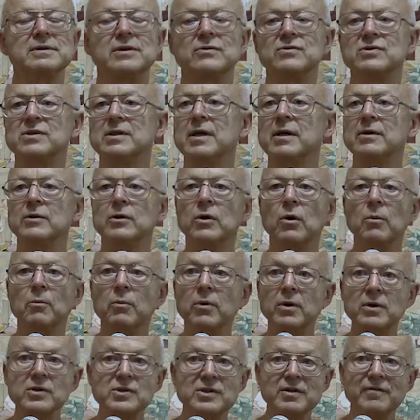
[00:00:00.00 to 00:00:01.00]
There was not, no
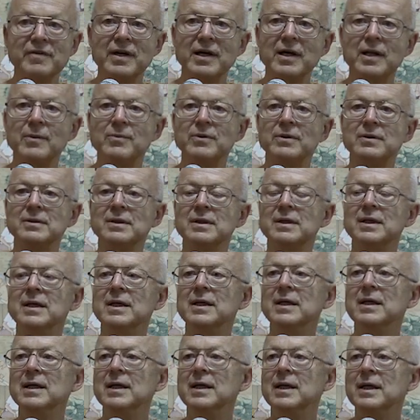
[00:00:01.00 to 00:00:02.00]
books available.
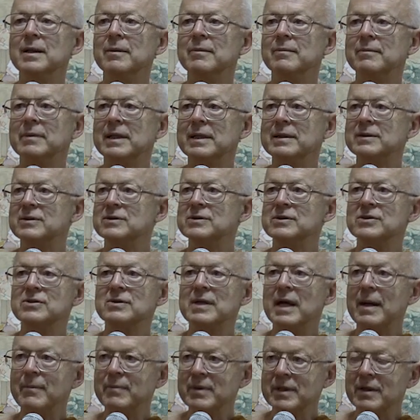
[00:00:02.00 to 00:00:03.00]
But it
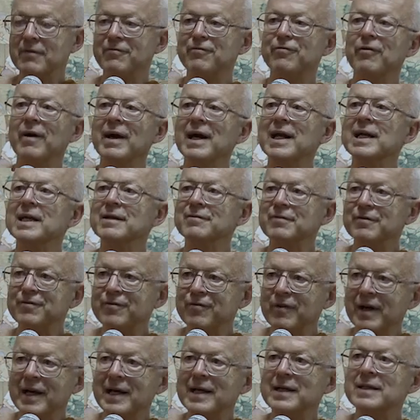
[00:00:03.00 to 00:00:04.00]
just happened, a friend of a
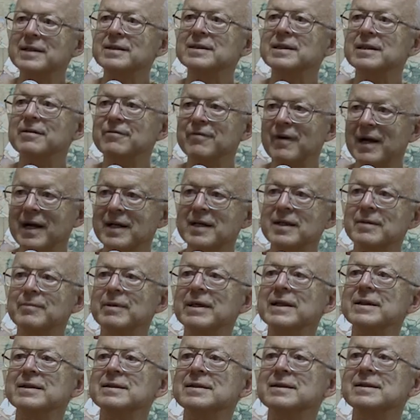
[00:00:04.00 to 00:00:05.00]
friend invited
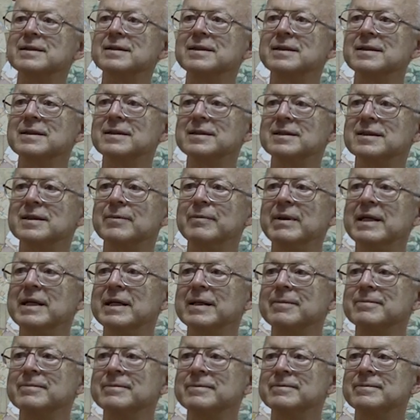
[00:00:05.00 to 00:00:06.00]
me to meet
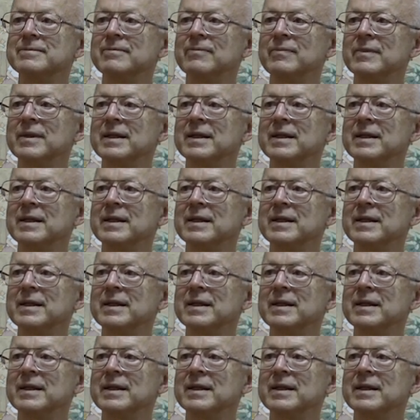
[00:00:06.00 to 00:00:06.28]
him.